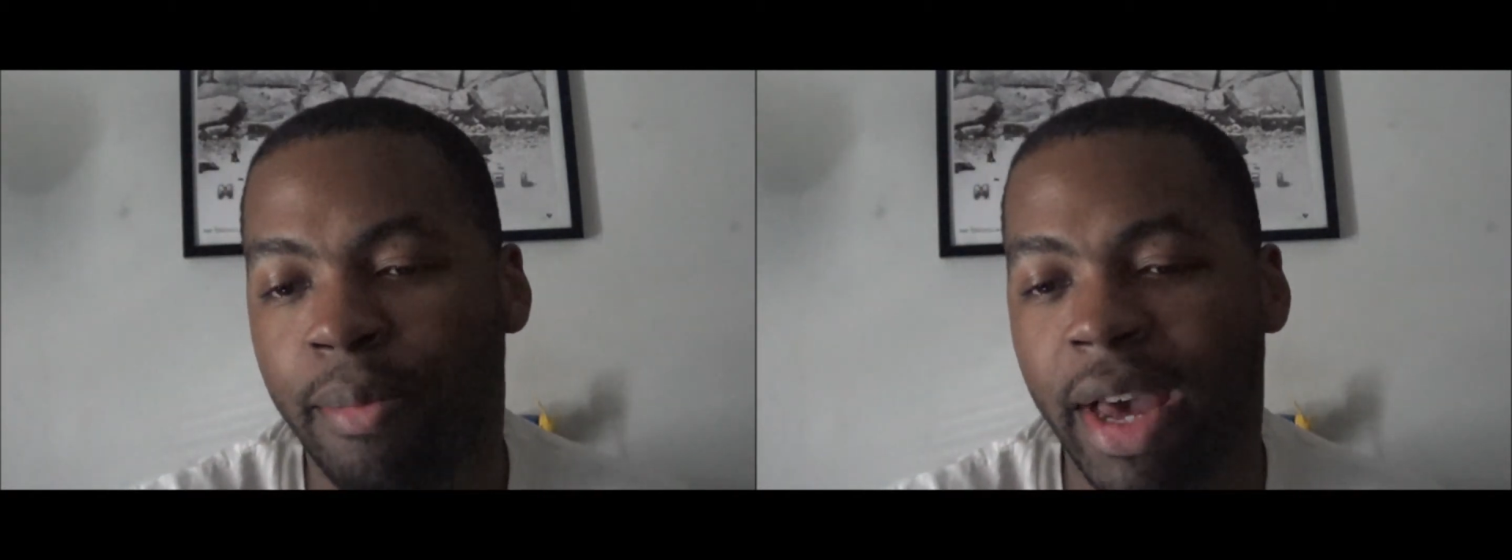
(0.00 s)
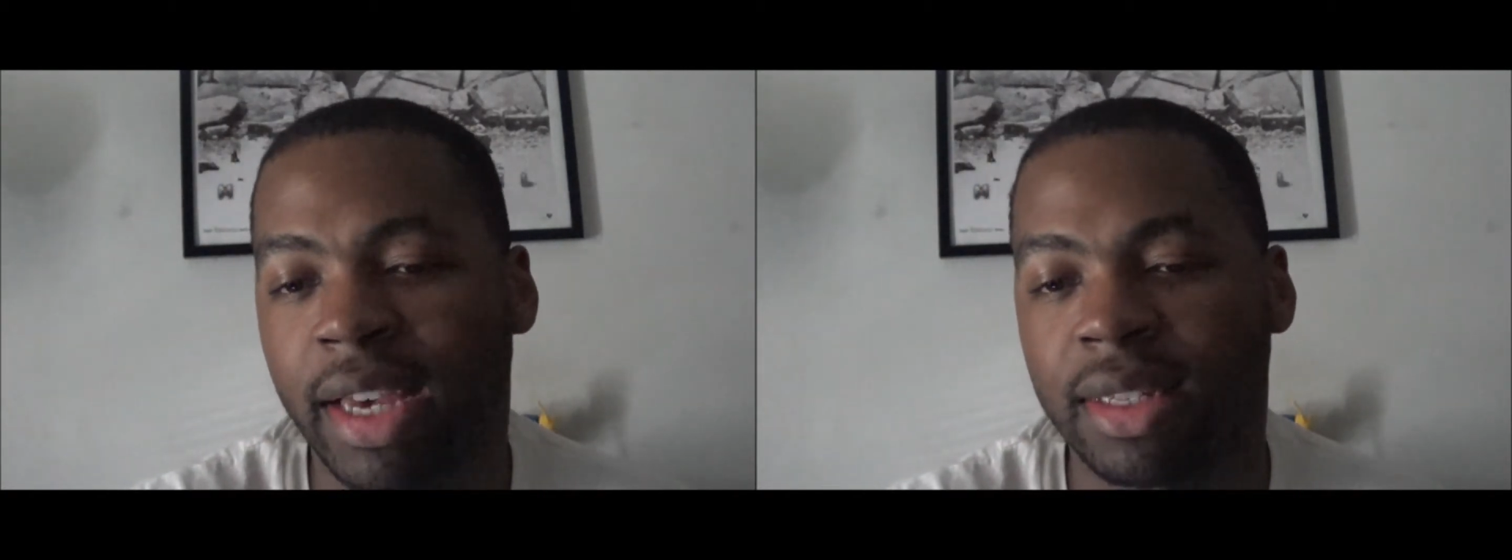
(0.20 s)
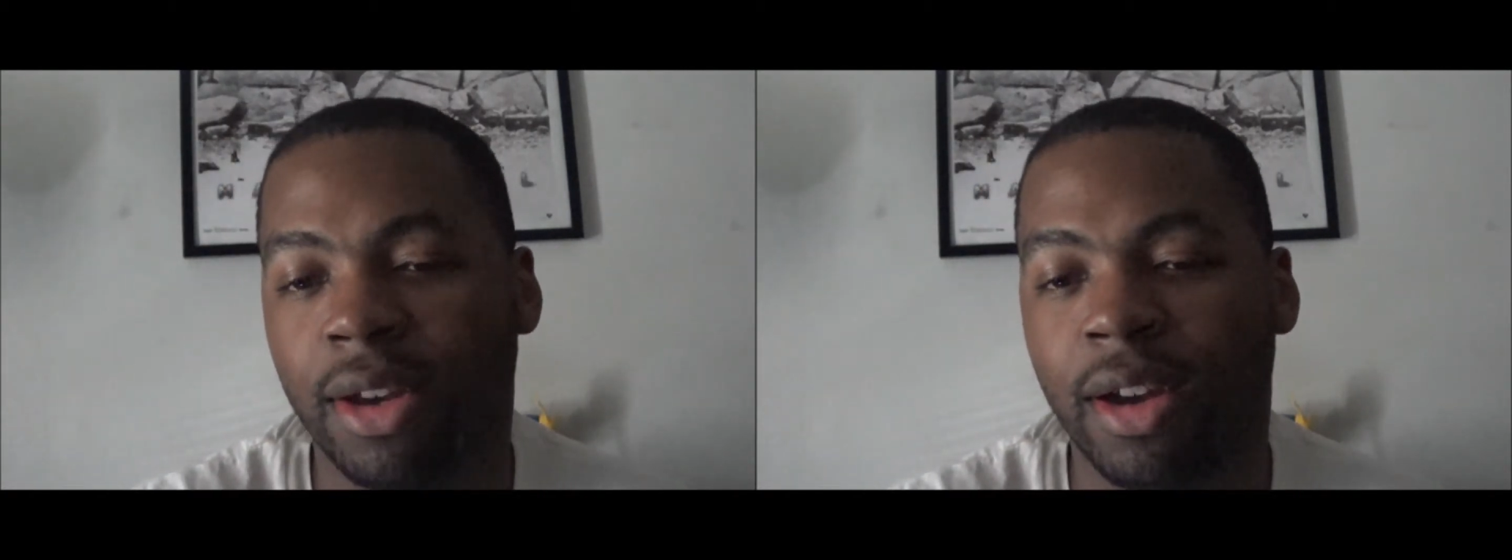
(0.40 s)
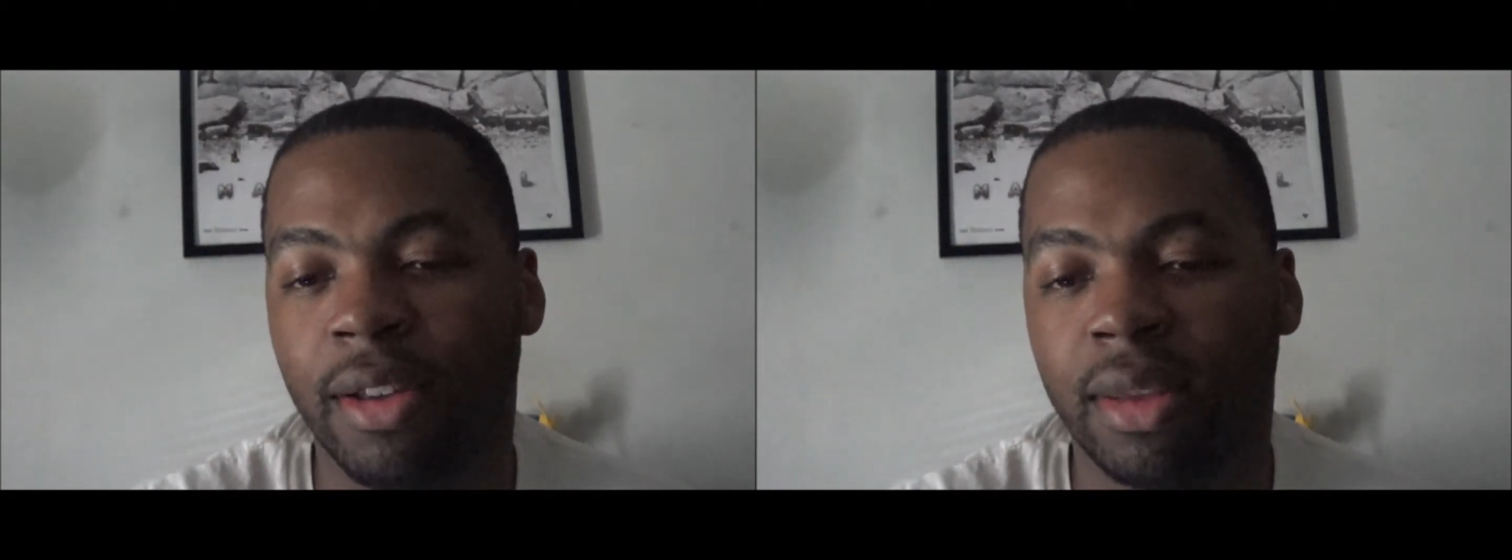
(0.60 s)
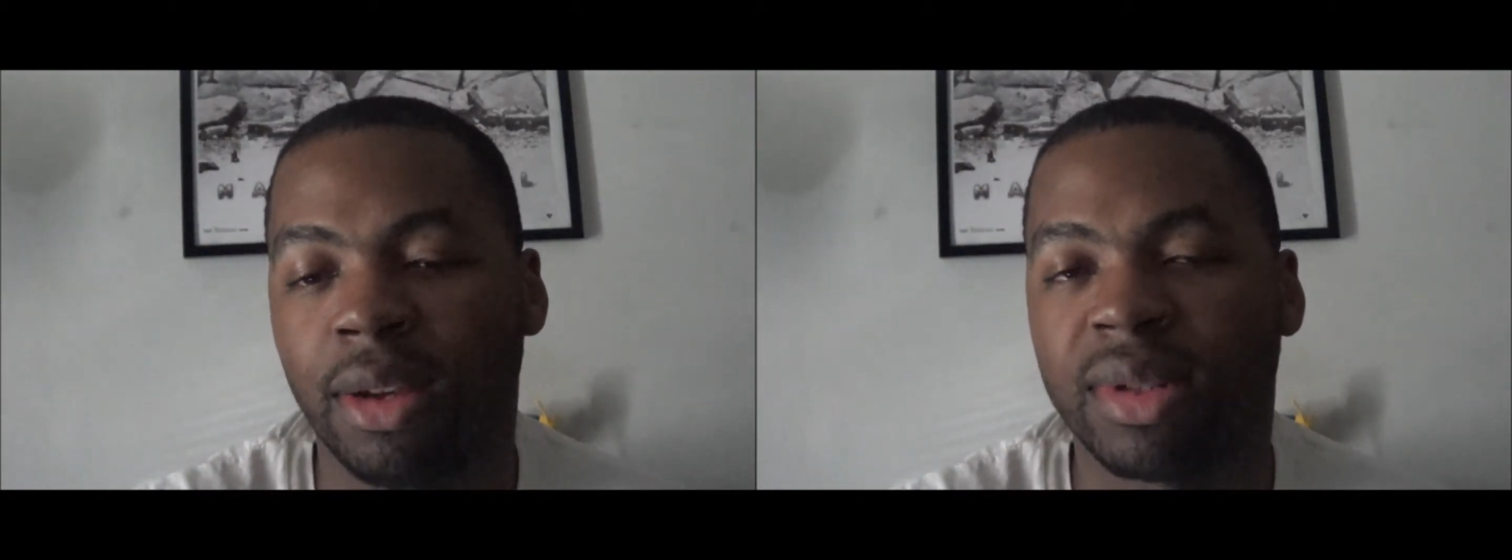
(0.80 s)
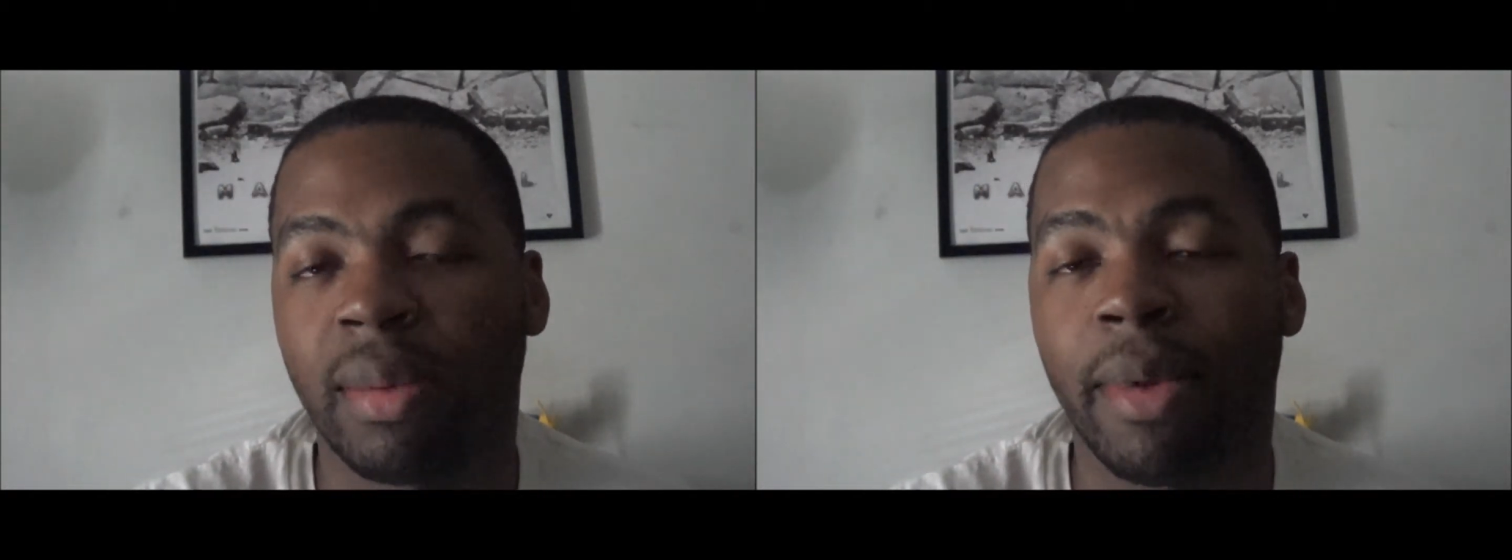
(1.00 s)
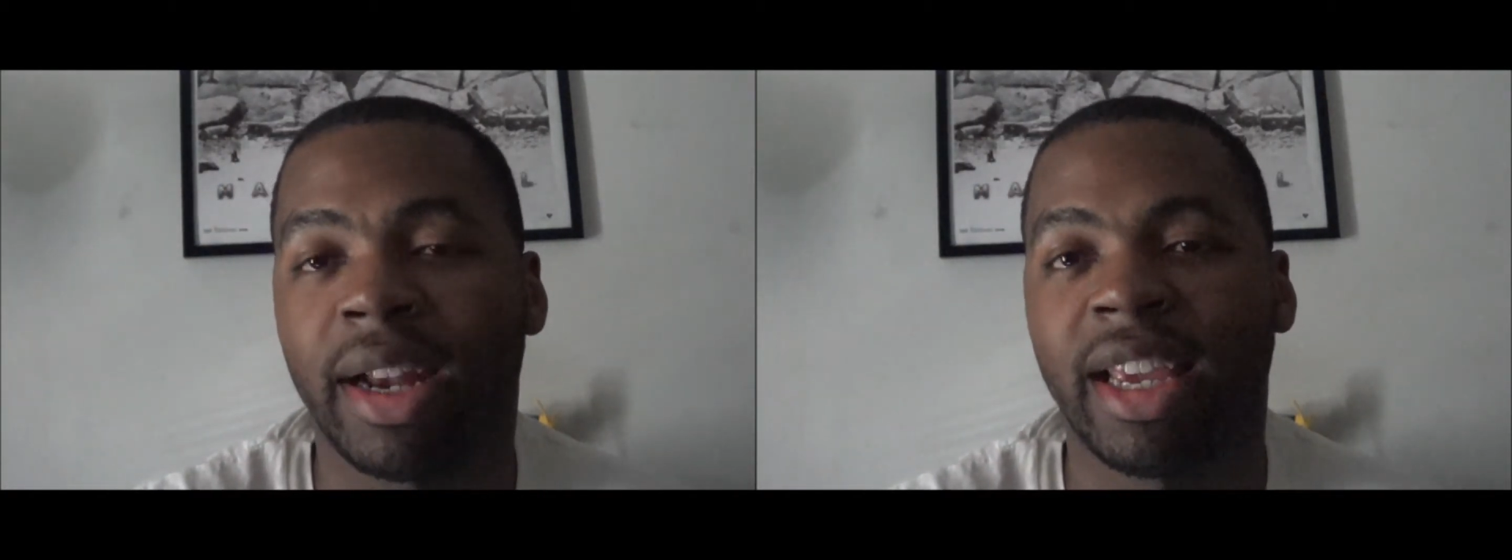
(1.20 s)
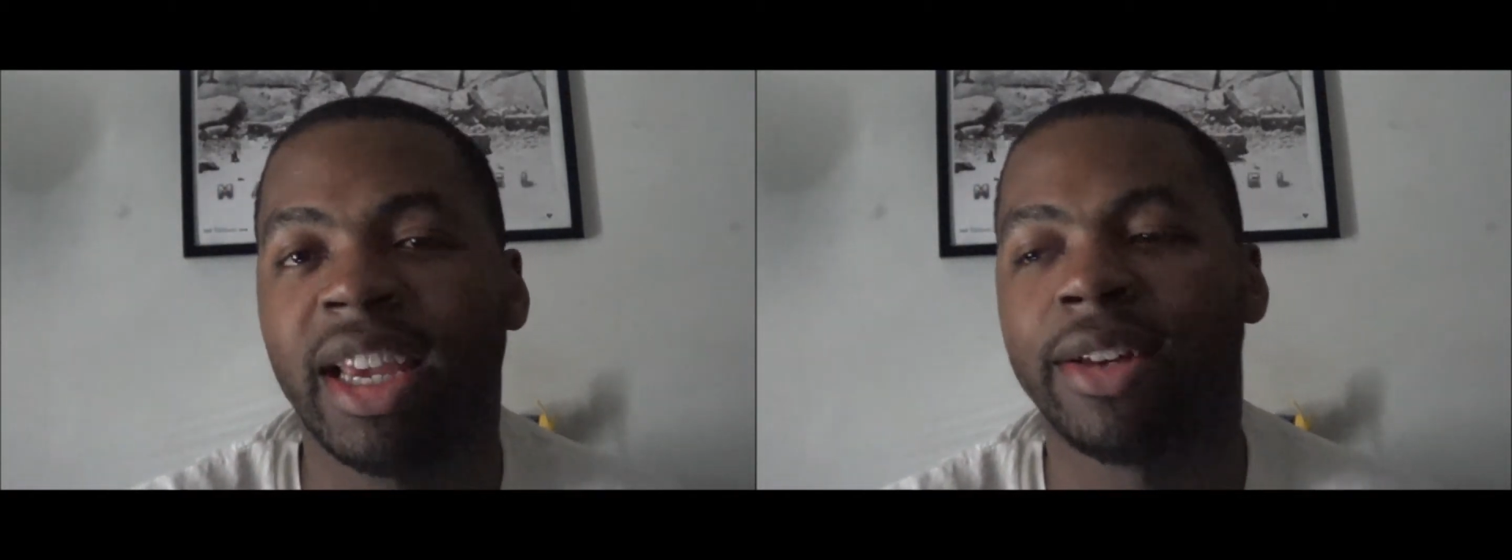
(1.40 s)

passed on through somebody